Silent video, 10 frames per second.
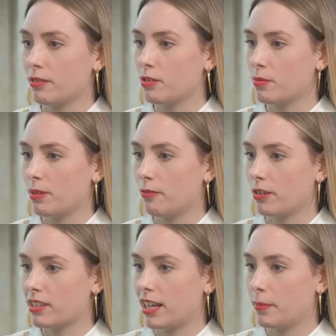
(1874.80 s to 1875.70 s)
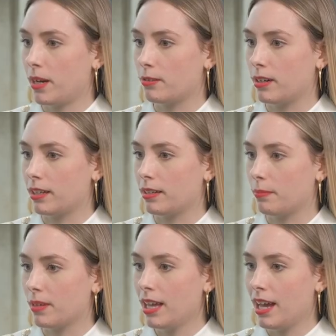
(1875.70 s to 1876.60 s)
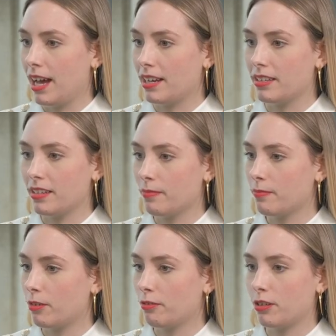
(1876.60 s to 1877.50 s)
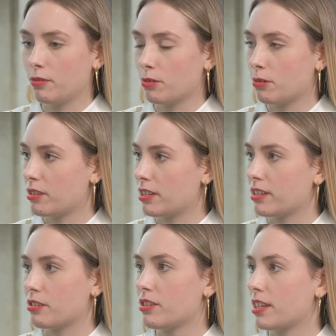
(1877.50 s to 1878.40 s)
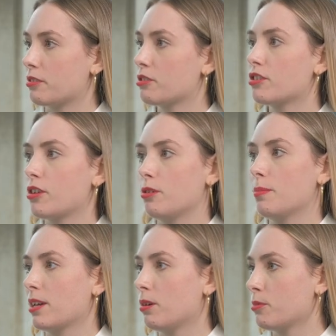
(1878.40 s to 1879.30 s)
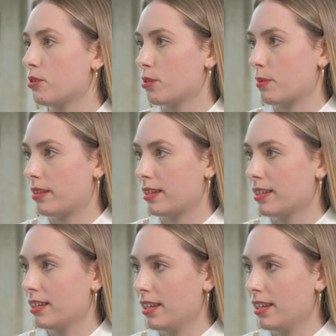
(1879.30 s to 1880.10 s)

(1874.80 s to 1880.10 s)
I used it when it first came out. And for a free resource, as you said, there's so many options with it.